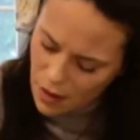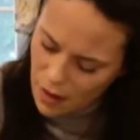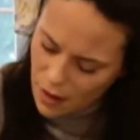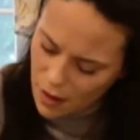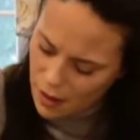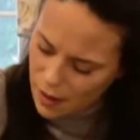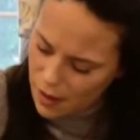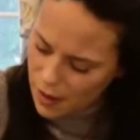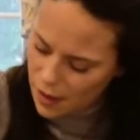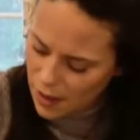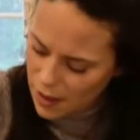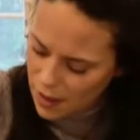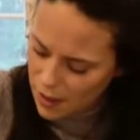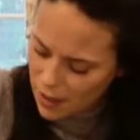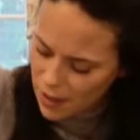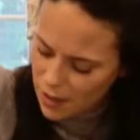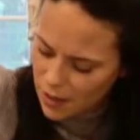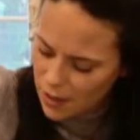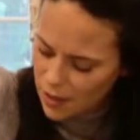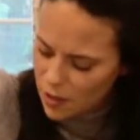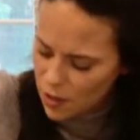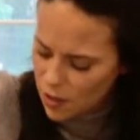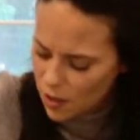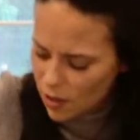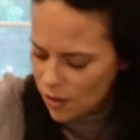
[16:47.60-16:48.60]

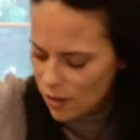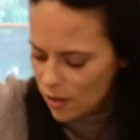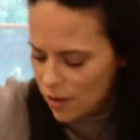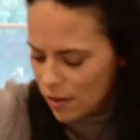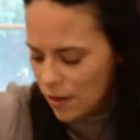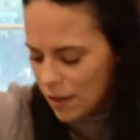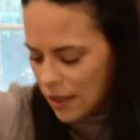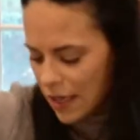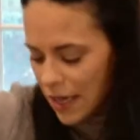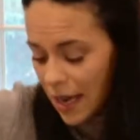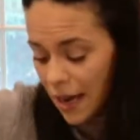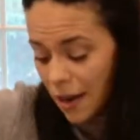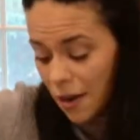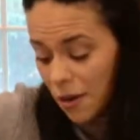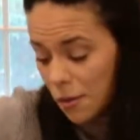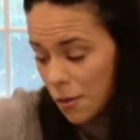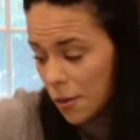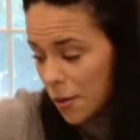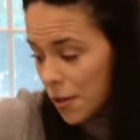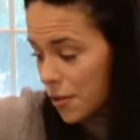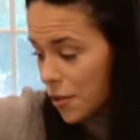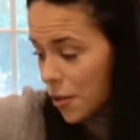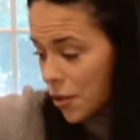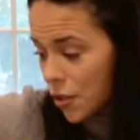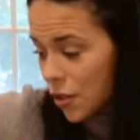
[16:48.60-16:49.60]
And now
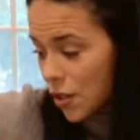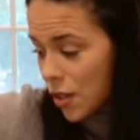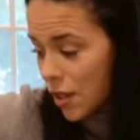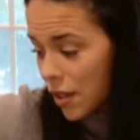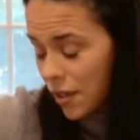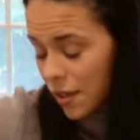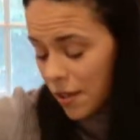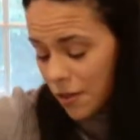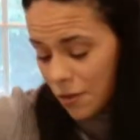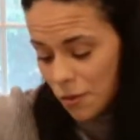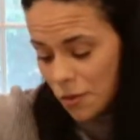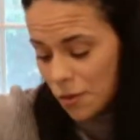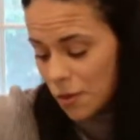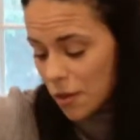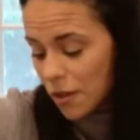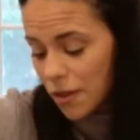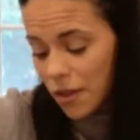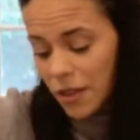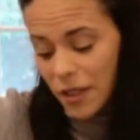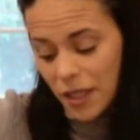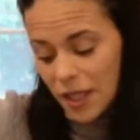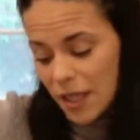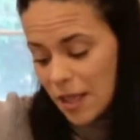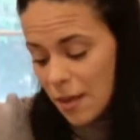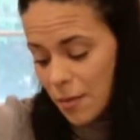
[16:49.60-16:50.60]
we're
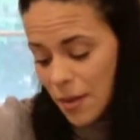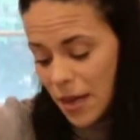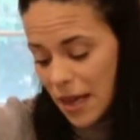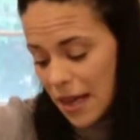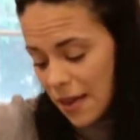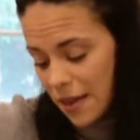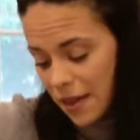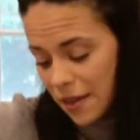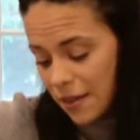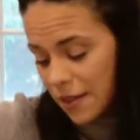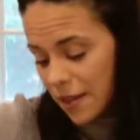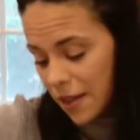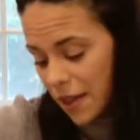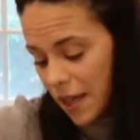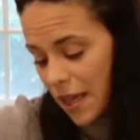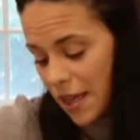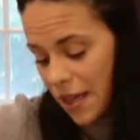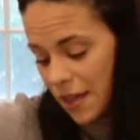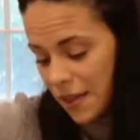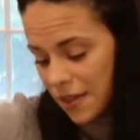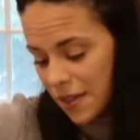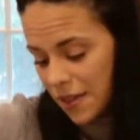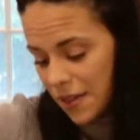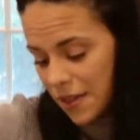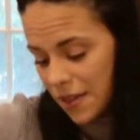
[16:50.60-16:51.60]
gonna keep adding the
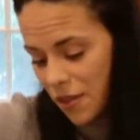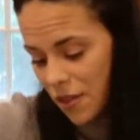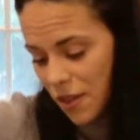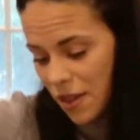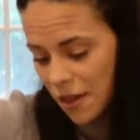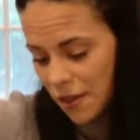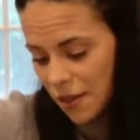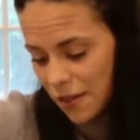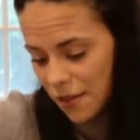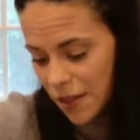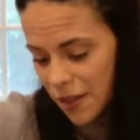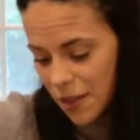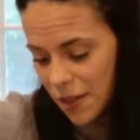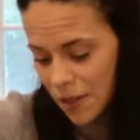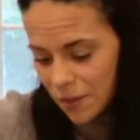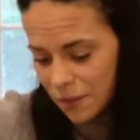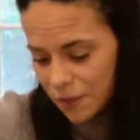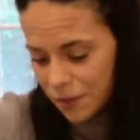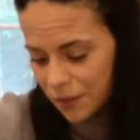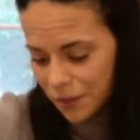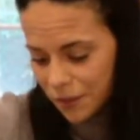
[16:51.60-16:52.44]
cans of things.